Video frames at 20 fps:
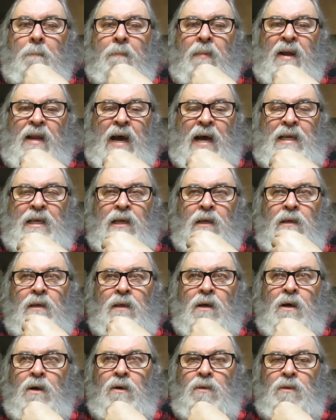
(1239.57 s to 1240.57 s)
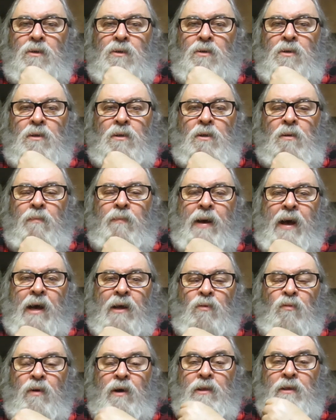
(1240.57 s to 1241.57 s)
but I didn't go due to the
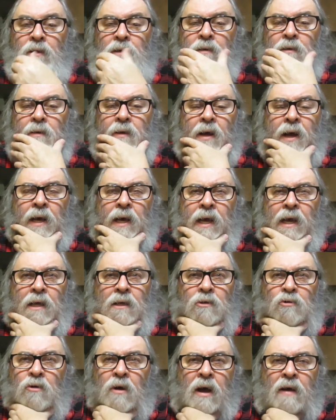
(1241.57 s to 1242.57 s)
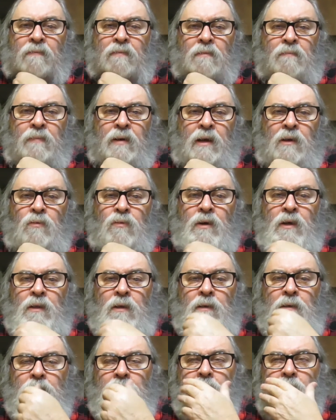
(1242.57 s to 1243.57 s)
bad weather. I can't drive in bad
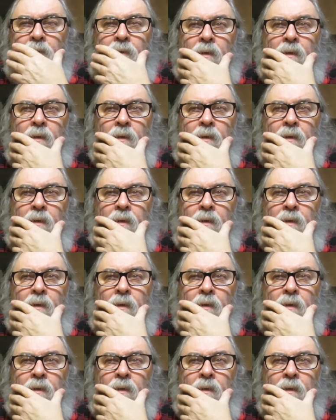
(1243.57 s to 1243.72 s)
weather.